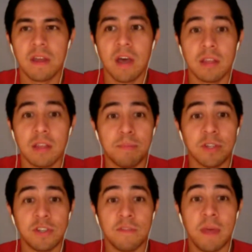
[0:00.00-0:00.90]
is a
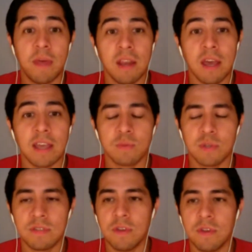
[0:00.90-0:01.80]
bunch of Mennonites.
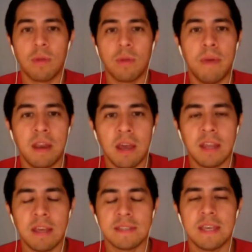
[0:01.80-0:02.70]
Which, if you don't know what a Mennonite
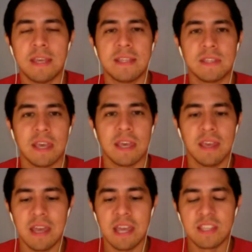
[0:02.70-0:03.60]
is, it's like
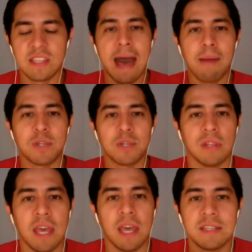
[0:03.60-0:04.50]
Amish
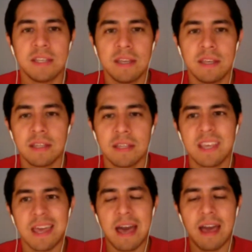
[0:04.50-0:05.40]
light. It's
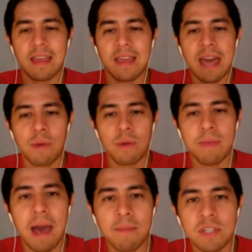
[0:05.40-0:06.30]
like, I kind of want to be
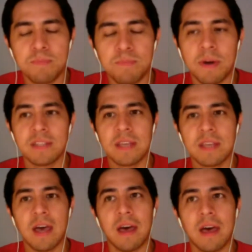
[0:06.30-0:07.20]
Amish, but
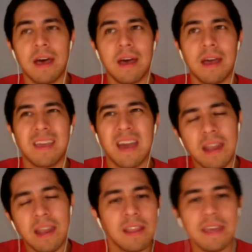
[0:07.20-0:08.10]
I
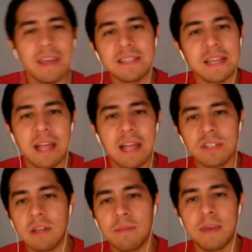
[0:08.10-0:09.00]
kind of like technology
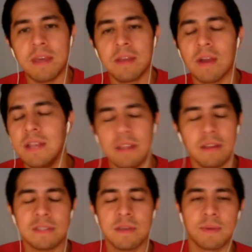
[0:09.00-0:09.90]
a little bit, or I need it
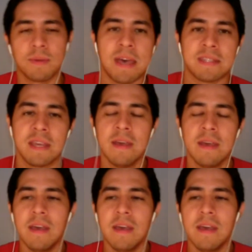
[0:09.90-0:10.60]
in some capacity.